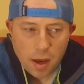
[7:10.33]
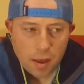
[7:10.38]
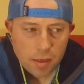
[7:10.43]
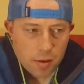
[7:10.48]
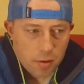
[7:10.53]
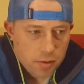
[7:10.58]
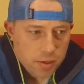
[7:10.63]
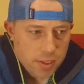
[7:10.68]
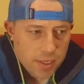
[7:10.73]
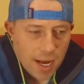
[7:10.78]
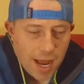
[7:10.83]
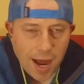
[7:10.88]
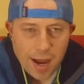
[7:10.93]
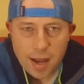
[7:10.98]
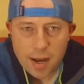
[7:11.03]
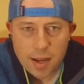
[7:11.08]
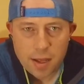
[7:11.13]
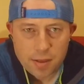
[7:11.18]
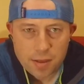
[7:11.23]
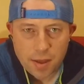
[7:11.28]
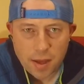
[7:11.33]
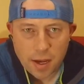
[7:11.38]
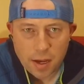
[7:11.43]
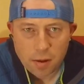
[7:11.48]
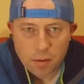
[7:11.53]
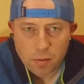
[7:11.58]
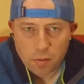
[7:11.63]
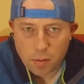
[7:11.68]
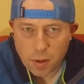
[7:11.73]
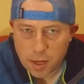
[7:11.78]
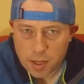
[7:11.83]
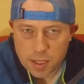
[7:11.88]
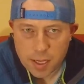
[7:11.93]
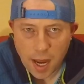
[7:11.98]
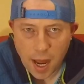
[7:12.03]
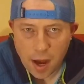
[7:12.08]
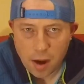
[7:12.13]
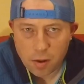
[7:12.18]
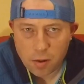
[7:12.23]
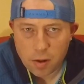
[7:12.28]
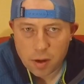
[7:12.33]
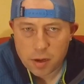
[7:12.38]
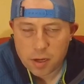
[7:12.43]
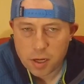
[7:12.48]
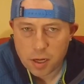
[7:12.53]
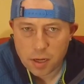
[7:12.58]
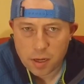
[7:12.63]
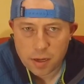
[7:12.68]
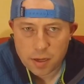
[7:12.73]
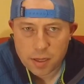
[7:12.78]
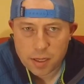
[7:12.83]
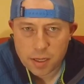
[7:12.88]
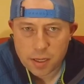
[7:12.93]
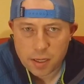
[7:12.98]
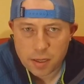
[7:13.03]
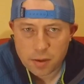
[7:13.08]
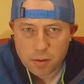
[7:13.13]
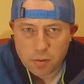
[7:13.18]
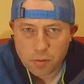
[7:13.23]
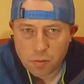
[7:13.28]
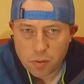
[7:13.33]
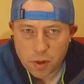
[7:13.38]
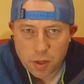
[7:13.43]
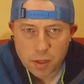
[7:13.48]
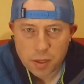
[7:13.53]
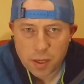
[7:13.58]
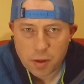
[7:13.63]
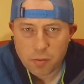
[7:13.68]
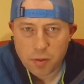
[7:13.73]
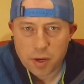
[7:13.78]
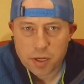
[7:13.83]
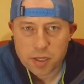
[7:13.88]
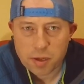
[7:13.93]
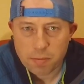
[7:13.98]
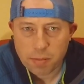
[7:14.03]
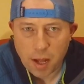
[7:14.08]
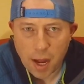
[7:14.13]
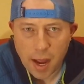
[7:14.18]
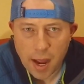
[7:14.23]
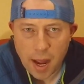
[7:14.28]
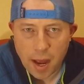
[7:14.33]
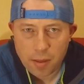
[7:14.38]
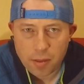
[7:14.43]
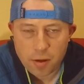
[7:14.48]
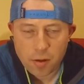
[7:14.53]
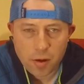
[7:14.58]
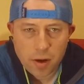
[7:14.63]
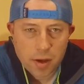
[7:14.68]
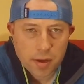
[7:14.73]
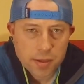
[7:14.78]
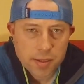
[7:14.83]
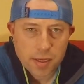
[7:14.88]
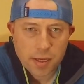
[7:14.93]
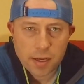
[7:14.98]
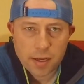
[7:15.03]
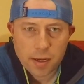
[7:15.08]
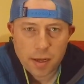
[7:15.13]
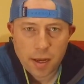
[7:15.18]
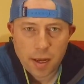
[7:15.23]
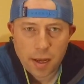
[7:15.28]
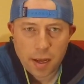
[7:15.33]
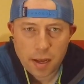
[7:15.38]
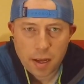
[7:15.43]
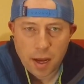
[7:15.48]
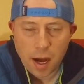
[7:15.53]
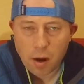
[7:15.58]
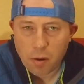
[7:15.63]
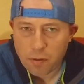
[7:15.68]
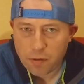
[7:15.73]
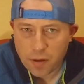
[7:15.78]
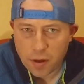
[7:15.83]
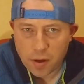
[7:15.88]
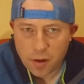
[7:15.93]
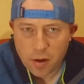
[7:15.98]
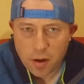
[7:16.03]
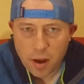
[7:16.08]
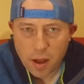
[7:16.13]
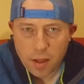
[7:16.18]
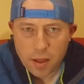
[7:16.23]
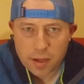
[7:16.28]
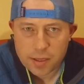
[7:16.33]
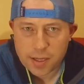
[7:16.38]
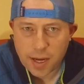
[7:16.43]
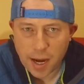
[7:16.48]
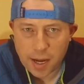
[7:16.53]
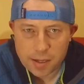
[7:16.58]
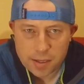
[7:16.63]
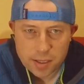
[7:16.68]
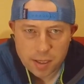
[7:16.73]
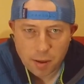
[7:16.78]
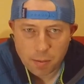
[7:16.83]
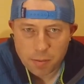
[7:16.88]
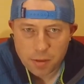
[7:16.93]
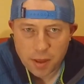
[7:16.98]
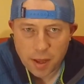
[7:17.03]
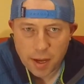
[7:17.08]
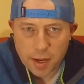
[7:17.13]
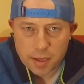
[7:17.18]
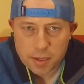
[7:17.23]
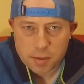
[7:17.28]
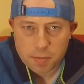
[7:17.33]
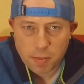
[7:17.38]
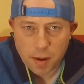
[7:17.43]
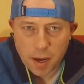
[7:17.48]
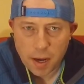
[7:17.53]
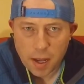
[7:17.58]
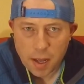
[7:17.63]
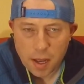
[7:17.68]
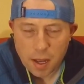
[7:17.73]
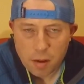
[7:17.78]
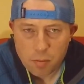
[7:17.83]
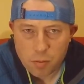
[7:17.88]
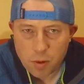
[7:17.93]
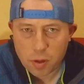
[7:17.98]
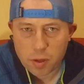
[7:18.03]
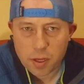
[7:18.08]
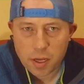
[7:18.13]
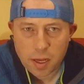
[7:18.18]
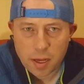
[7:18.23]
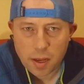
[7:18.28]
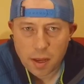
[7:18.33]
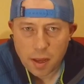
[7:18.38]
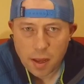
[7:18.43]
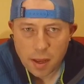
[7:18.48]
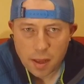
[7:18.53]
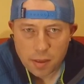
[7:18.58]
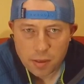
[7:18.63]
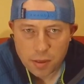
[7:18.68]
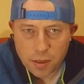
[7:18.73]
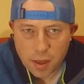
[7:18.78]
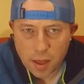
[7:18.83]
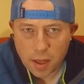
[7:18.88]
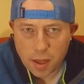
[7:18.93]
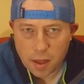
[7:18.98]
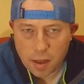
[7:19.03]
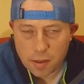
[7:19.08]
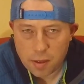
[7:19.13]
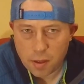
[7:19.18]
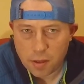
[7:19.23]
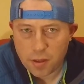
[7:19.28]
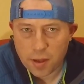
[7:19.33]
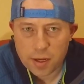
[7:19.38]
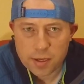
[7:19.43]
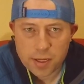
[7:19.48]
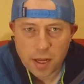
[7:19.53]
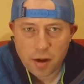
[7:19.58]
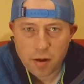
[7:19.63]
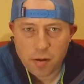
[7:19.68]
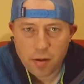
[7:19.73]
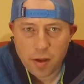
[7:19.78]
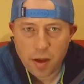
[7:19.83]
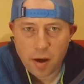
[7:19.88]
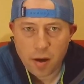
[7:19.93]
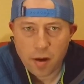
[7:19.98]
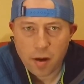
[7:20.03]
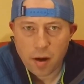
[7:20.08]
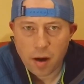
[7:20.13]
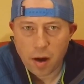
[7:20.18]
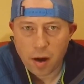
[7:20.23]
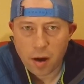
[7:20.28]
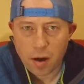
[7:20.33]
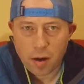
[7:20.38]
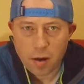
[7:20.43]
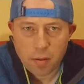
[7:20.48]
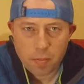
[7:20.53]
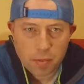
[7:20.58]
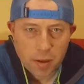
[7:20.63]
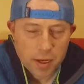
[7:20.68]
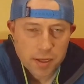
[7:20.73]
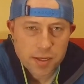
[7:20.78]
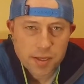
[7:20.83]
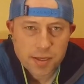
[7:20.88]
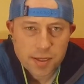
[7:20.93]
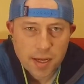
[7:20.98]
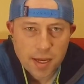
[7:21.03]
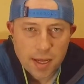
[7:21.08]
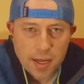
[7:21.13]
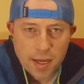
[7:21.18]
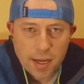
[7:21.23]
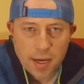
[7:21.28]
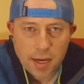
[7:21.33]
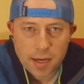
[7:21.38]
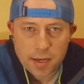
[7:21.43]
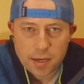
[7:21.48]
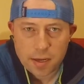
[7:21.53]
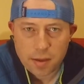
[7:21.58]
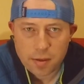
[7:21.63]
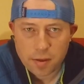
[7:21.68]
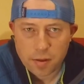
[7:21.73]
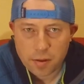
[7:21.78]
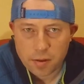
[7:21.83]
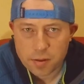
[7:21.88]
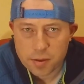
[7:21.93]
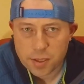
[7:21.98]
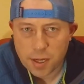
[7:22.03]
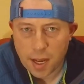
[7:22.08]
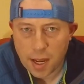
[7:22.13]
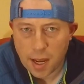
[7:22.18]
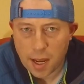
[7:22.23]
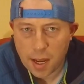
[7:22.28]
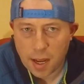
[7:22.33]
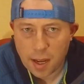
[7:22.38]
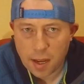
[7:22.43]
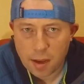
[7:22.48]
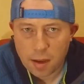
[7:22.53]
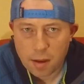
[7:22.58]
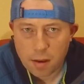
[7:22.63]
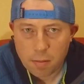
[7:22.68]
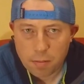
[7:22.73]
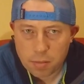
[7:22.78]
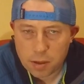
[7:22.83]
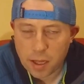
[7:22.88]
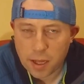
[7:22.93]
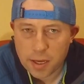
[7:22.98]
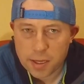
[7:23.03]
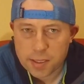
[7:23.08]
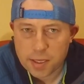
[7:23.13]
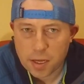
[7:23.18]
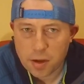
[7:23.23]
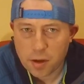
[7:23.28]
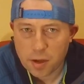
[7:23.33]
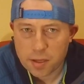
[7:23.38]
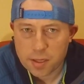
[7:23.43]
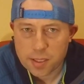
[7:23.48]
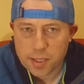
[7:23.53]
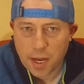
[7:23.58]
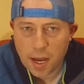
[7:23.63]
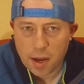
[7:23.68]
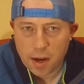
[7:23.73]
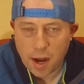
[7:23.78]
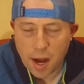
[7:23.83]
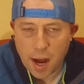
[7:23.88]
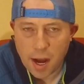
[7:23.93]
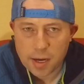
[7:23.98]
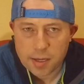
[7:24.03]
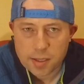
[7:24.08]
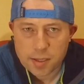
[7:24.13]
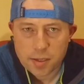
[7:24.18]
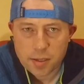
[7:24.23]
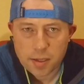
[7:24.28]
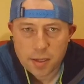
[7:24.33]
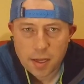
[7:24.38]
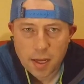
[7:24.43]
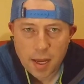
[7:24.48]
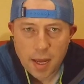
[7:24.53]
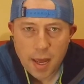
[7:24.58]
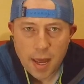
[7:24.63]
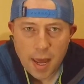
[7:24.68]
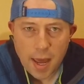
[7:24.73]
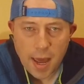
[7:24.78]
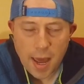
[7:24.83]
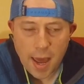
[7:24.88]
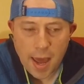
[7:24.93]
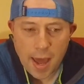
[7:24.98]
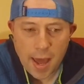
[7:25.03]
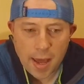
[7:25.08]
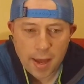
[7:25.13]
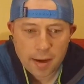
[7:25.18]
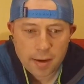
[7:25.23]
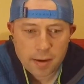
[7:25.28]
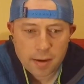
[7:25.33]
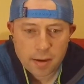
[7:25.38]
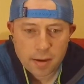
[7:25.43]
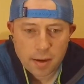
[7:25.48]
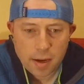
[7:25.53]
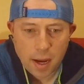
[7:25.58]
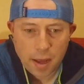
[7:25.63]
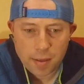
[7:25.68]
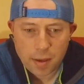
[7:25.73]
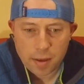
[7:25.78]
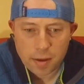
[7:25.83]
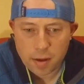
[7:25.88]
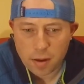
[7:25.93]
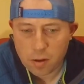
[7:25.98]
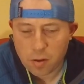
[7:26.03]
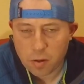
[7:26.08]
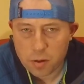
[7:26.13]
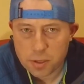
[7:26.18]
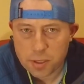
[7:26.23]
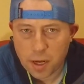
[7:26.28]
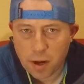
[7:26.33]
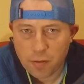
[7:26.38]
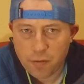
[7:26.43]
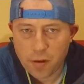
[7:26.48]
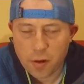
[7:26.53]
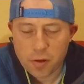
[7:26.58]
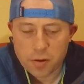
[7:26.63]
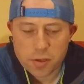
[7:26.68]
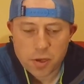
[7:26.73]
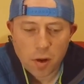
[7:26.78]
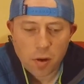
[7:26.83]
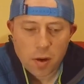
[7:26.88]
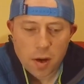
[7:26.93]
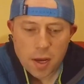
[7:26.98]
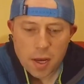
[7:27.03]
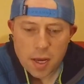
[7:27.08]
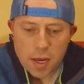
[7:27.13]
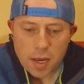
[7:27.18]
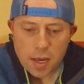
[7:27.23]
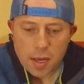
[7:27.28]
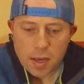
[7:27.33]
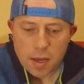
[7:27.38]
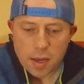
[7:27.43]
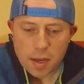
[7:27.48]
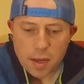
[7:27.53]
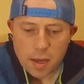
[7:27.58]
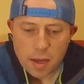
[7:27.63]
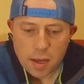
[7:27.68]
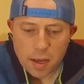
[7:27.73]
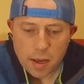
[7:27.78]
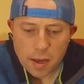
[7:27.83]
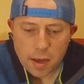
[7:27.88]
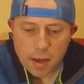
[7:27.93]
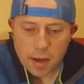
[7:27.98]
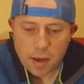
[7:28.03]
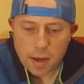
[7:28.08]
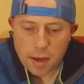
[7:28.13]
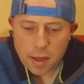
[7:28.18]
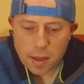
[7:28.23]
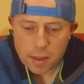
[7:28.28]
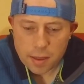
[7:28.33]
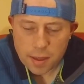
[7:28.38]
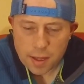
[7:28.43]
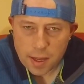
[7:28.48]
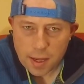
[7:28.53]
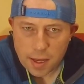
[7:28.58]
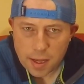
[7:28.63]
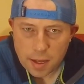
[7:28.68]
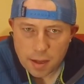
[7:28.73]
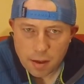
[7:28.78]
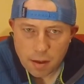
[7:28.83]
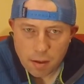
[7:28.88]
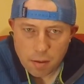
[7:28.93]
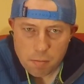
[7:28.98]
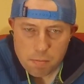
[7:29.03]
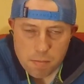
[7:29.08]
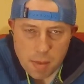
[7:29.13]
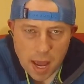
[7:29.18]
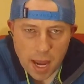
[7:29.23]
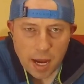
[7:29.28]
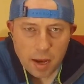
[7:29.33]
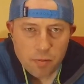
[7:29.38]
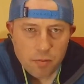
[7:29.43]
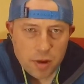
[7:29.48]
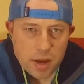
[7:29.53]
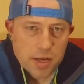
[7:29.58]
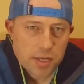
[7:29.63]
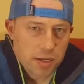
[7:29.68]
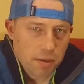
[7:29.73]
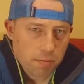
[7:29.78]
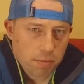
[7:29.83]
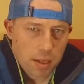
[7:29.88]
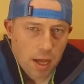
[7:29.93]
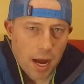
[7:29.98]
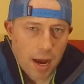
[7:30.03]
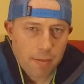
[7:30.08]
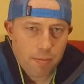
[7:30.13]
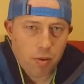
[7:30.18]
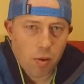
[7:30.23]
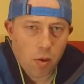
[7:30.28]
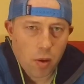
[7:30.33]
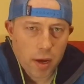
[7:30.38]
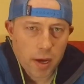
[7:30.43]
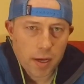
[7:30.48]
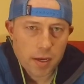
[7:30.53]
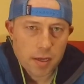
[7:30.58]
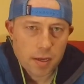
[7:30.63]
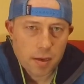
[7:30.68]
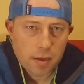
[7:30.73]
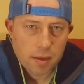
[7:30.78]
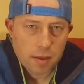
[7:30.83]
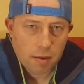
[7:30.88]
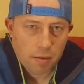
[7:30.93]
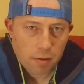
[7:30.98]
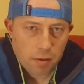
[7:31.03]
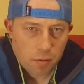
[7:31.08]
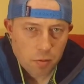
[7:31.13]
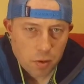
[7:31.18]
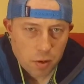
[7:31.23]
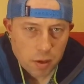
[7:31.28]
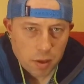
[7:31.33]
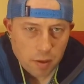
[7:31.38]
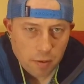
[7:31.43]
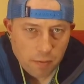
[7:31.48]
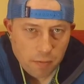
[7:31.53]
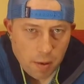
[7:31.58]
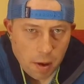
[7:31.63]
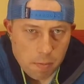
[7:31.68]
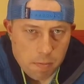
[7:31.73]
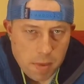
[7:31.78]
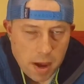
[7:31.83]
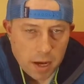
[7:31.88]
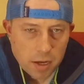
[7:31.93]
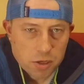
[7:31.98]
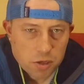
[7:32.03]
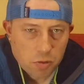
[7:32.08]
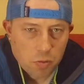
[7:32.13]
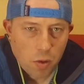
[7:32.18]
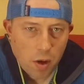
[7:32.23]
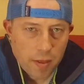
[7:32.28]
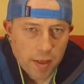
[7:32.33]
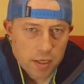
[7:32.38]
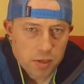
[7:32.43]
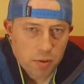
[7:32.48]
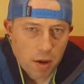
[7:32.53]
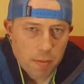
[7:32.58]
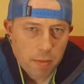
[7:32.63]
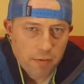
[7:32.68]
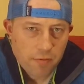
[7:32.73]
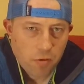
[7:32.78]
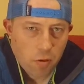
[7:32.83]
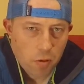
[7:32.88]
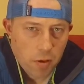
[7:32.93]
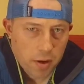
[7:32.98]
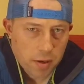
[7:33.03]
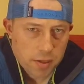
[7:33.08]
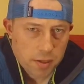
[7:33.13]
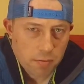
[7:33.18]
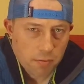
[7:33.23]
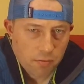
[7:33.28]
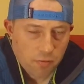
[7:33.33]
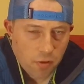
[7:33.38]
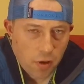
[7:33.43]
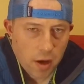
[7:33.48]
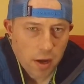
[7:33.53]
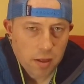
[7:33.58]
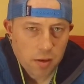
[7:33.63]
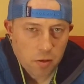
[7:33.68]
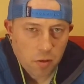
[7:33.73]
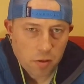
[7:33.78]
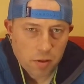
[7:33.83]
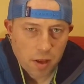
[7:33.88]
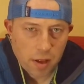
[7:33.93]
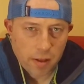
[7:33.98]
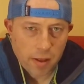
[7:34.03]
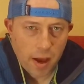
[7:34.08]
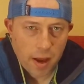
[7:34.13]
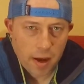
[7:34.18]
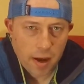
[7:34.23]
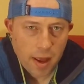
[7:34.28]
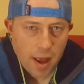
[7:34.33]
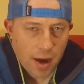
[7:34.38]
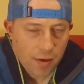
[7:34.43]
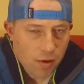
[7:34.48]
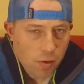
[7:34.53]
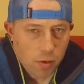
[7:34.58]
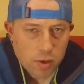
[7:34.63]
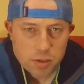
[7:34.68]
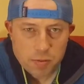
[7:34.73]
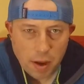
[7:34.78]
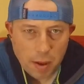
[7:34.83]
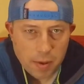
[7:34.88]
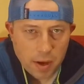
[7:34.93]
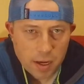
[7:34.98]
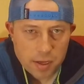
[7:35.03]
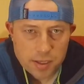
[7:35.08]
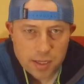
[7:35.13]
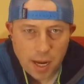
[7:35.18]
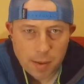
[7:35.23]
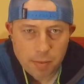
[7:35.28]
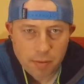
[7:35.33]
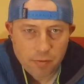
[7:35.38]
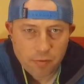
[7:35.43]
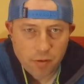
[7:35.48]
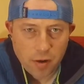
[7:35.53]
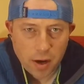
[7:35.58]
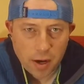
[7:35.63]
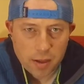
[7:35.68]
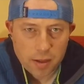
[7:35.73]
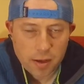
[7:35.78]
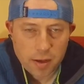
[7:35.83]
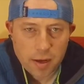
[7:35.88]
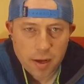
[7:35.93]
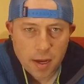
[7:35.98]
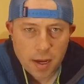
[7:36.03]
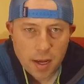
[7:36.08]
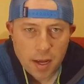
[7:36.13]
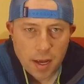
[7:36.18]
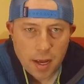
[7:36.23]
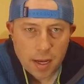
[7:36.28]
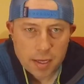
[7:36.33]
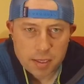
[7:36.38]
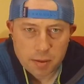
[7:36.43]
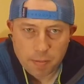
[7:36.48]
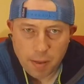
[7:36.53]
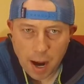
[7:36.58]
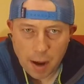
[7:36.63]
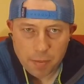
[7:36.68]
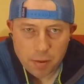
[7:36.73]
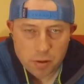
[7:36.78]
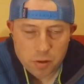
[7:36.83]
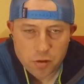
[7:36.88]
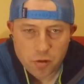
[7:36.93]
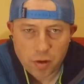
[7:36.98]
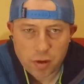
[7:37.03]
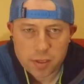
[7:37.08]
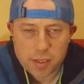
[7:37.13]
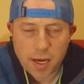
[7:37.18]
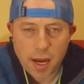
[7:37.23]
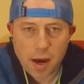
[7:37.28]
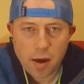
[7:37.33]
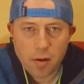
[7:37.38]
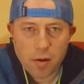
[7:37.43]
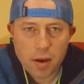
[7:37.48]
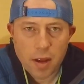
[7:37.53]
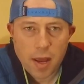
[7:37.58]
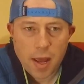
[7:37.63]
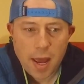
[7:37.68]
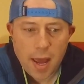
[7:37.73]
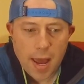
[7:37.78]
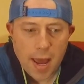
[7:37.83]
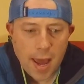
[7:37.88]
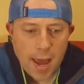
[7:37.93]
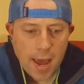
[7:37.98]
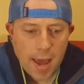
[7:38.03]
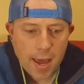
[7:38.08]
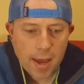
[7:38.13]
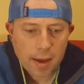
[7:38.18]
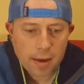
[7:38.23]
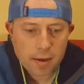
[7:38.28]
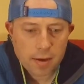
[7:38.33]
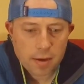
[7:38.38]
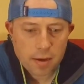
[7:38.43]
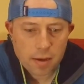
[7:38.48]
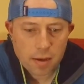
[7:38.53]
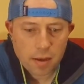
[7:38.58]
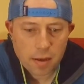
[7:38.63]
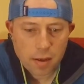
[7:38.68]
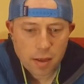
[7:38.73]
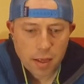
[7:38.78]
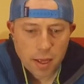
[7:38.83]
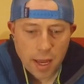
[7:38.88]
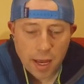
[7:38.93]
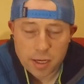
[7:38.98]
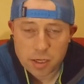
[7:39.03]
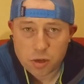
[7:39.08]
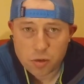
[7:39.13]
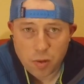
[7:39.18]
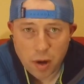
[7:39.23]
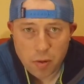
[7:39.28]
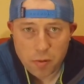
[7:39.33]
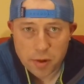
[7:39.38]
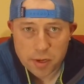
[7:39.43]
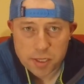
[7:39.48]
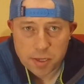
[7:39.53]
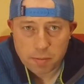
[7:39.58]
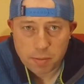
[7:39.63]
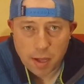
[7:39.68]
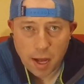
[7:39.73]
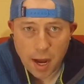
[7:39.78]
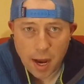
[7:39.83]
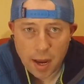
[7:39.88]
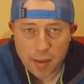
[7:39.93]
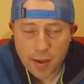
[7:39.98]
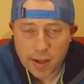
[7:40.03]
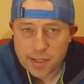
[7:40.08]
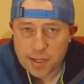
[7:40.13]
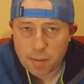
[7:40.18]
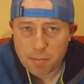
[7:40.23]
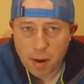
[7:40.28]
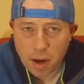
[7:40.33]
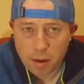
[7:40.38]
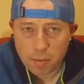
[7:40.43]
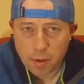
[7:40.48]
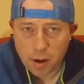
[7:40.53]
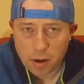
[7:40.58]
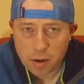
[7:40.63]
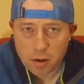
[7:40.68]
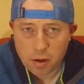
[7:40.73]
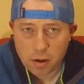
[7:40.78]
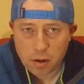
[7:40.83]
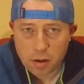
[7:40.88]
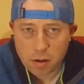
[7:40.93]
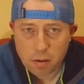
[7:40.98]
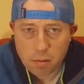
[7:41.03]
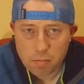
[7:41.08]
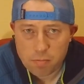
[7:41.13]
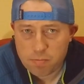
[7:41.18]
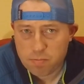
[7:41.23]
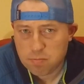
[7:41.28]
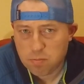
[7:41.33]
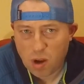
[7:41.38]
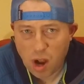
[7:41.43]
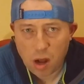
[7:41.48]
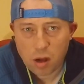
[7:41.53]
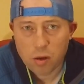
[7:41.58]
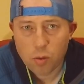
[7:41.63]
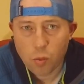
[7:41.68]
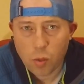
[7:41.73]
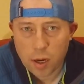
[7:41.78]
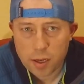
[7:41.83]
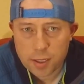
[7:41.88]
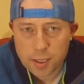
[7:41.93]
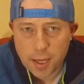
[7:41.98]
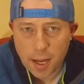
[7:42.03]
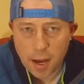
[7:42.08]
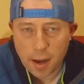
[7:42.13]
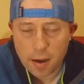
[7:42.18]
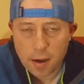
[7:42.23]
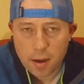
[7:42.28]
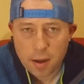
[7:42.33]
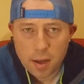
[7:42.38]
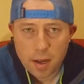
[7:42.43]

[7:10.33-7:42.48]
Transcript: There's not anything in town to really resupply at. There is a outfitter that's got some things, but really the things that are there are places to eat. There's a place that you can stay at a hostel, and then of course the outfitter. So the main resupply point, a major one that's right before that is Franklin, North Carolina. Everyone's probably going to stop in Franklin. It's a popular trail town, and it has great resupply. That's at mile marker, call it 110.